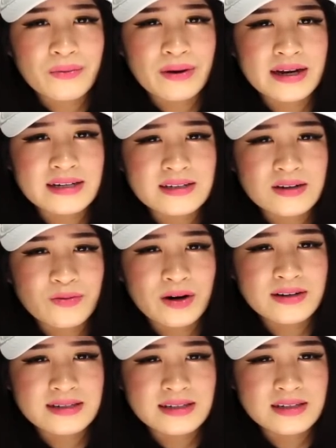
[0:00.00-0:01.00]
Wait,
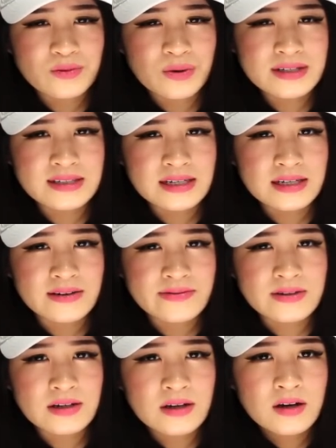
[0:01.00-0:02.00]
where is it? Where's the
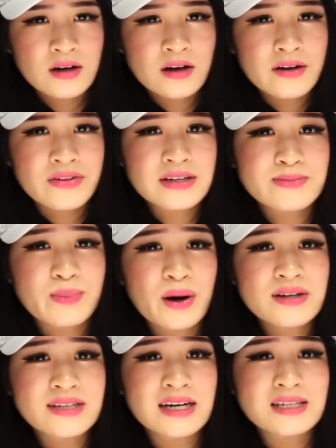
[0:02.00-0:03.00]
gift? There's
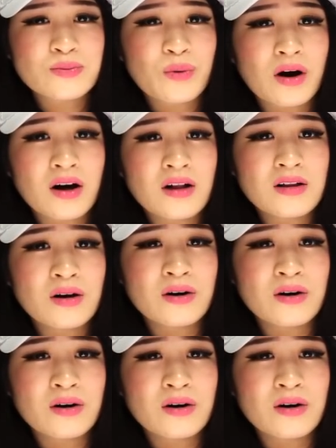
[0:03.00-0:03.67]
birds as well.